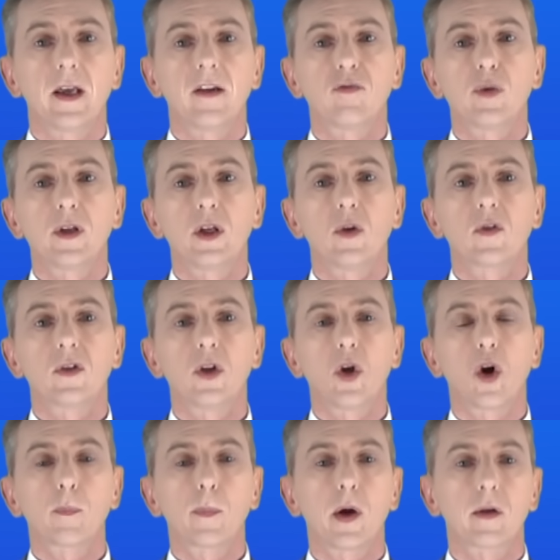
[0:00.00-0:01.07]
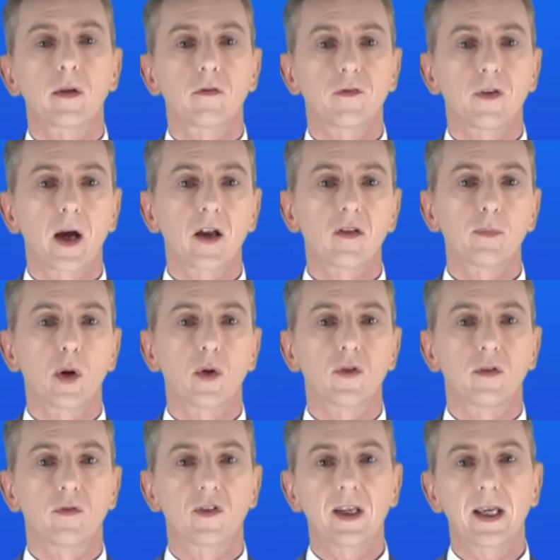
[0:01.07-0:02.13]
if we used 0.5 moles
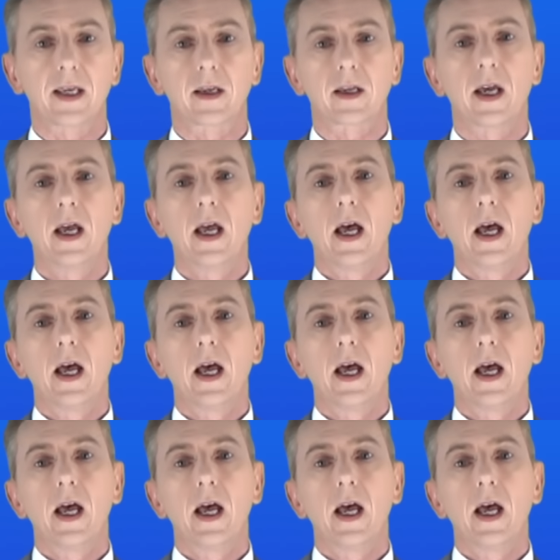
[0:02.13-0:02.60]
of zinc